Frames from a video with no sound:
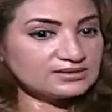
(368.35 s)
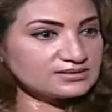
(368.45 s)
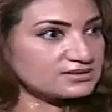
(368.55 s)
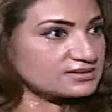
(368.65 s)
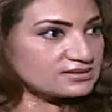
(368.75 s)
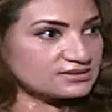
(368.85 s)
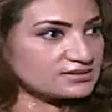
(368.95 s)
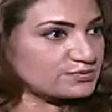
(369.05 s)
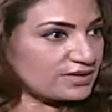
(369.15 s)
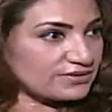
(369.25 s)

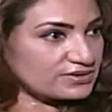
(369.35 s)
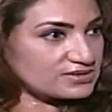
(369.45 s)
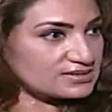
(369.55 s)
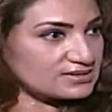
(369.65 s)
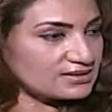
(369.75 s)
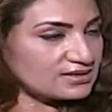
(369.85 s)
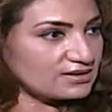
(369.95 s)
sisters, brothers?